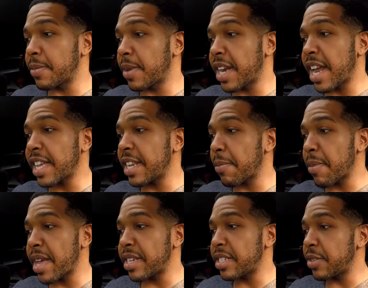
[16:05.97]
And I can
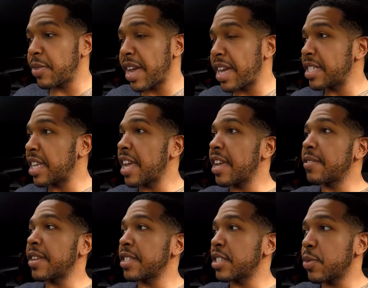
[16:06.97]
imagine you guys that have
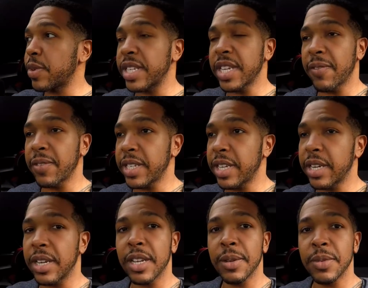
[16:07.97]
like the 2017
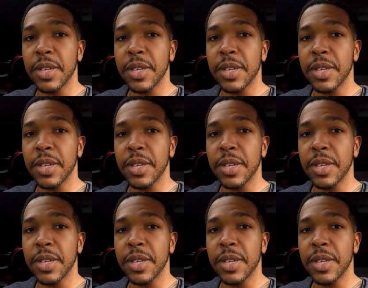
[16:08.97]
and up